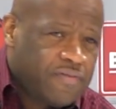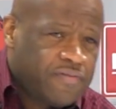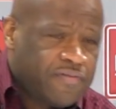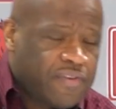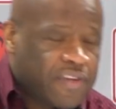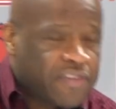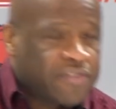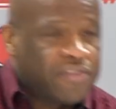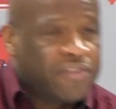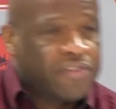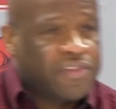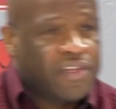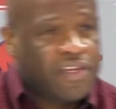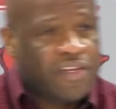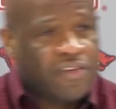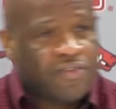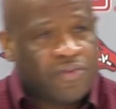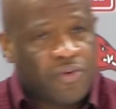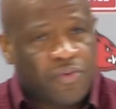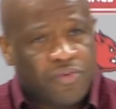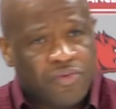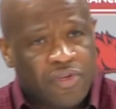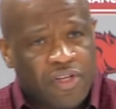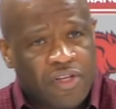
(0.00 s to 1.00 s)
fixing
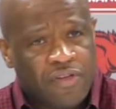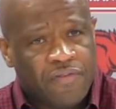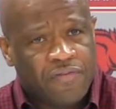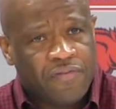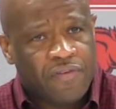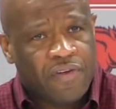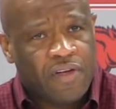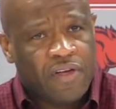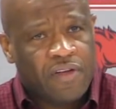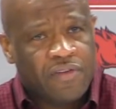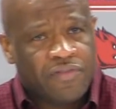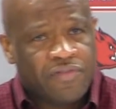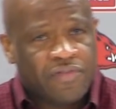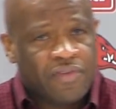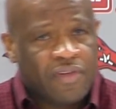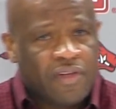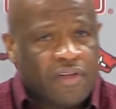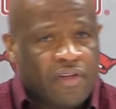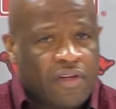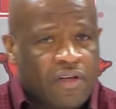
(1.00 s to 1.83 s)
things on defense,